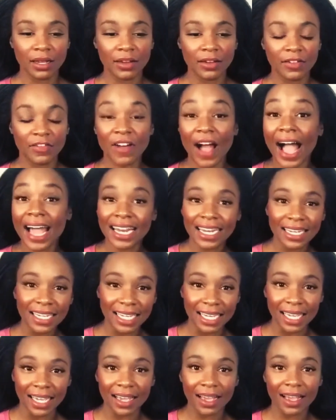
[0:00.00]

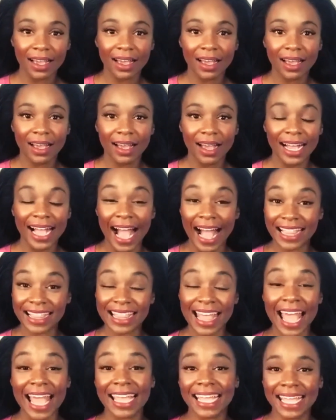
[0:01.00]
finally got
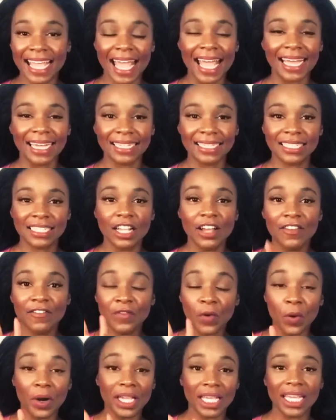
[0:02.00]
that yes
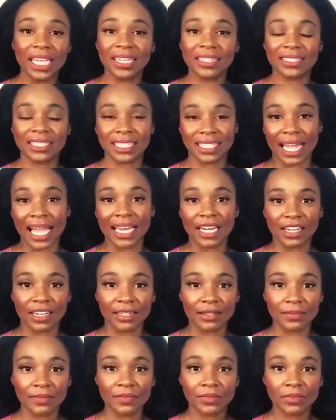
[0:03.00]
4 years
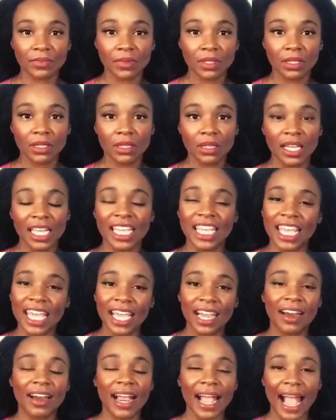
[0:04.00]
later.
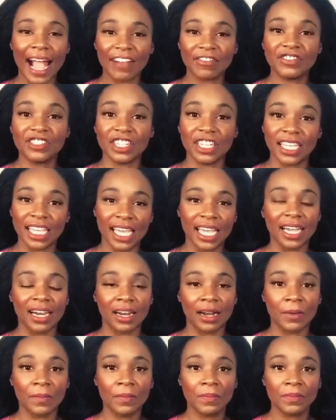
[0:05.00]
Year after
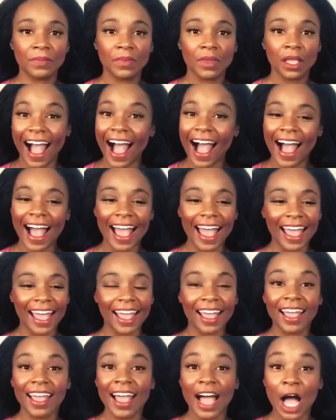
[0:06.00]
year, I
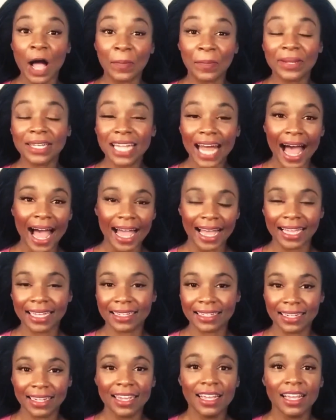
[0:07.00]

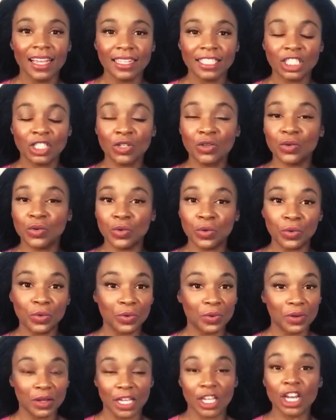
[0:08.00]
applied to,
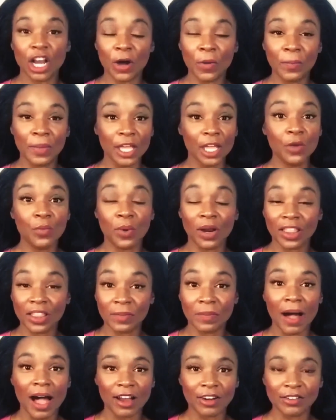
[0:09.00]
you know, be one of the
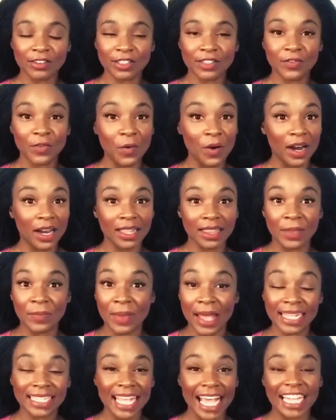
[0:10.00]
models for the
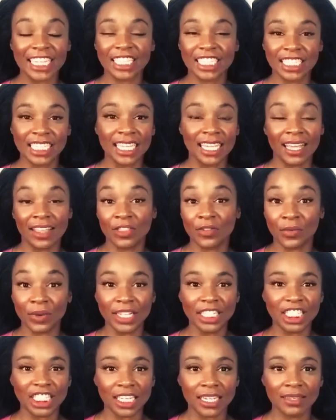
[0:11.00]
best agency in the
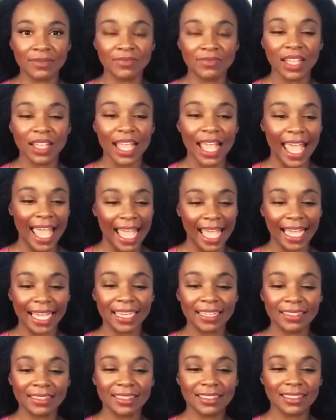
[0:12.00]
region,
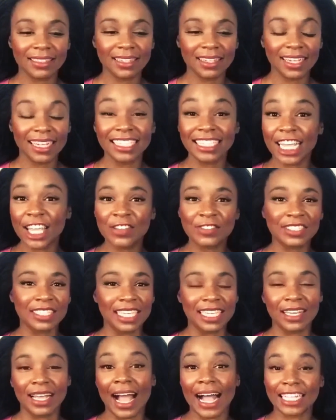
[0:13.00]
and
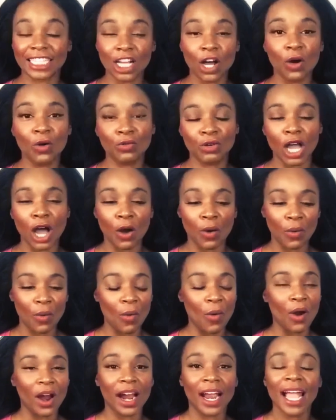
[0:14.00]
continuously got told no,
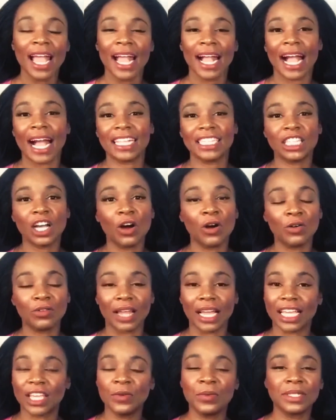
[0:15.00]
or got told
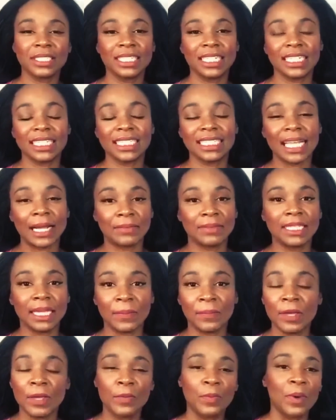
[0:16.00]
like he wasn't accepting
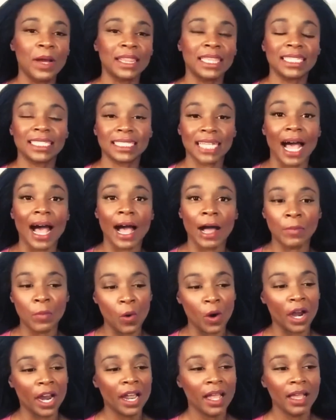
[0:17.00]
people at this time.
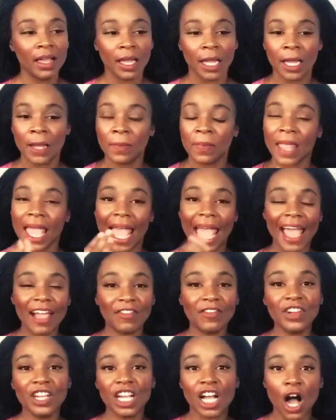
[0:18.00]
Or
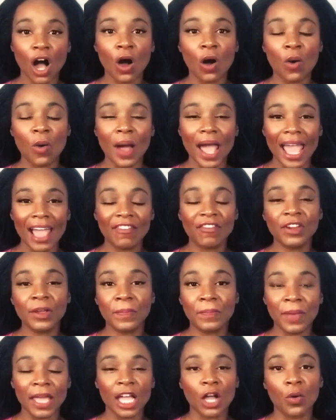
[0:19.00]
every goal, every
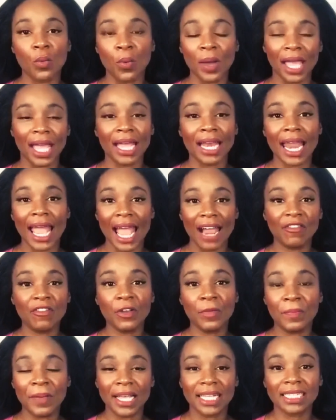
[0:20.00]
big win, every
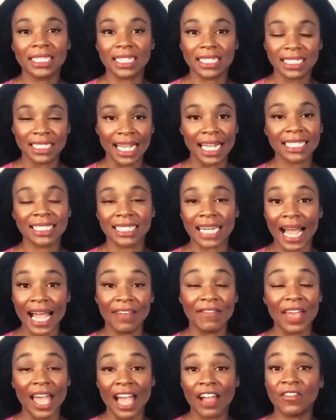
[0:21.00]
big success that I have
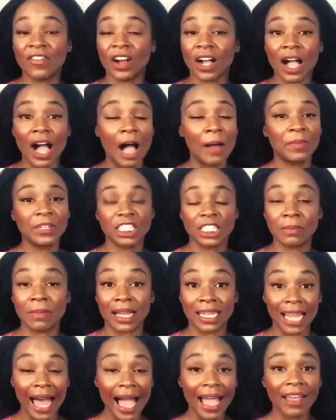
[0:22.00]
ever accomplished in my
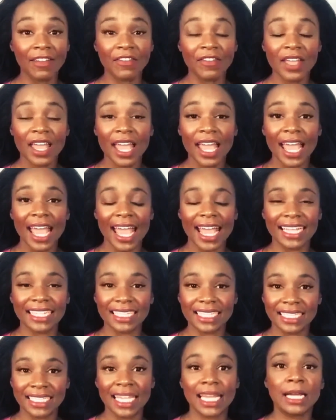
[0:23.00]
life, it
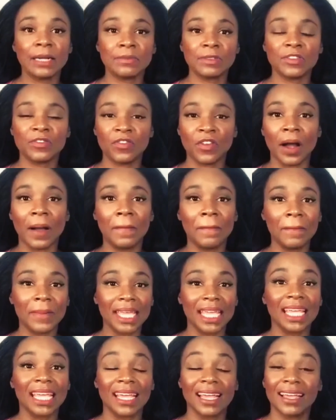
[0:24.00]
stems from
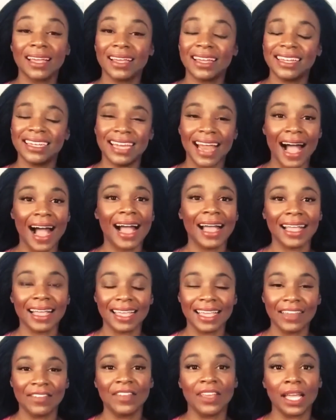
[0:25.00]
me not
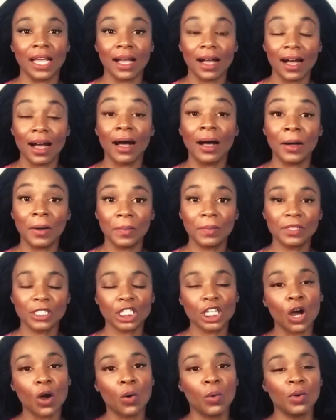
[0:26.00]
giving up.
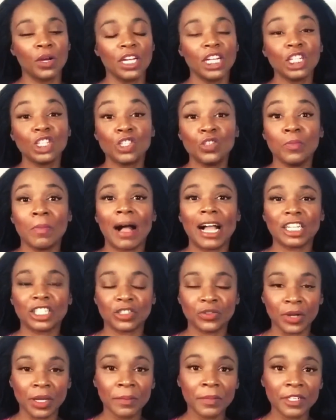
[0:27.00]
So to my
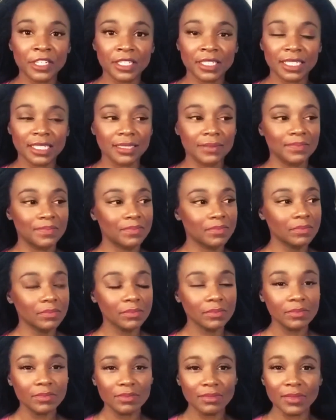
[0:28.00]
dreamers,
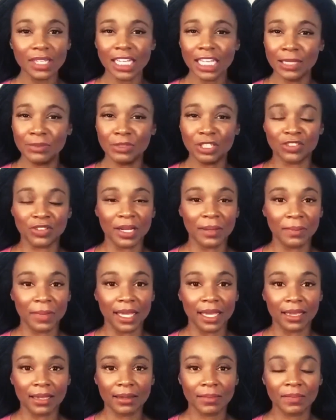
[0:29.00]
keep
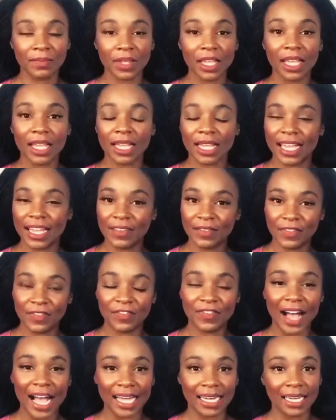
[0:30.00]
dreaming, keep
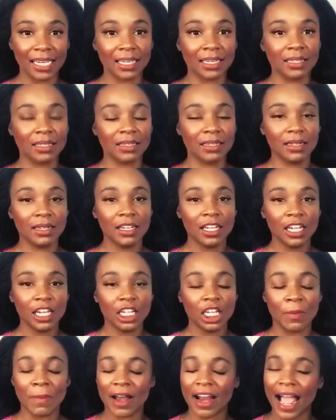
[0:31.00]
fighting,
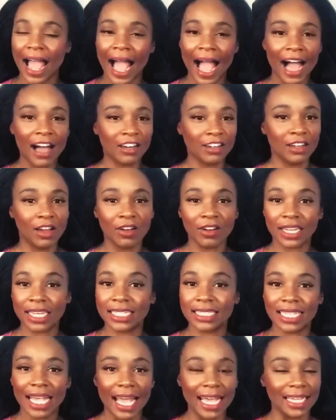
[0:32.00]
no matter how long
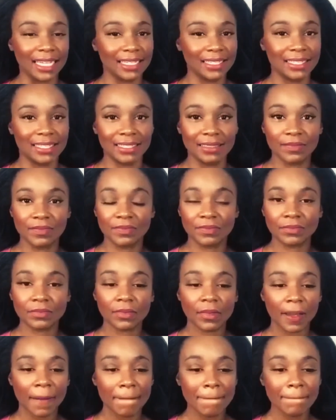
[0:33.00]
it takes.
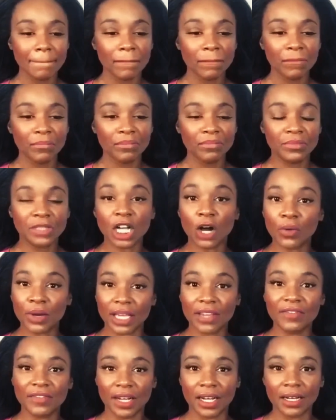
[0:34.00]
Don't
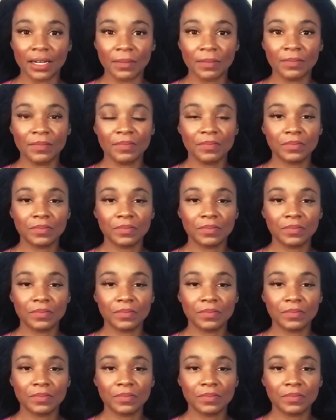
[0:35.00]
give up.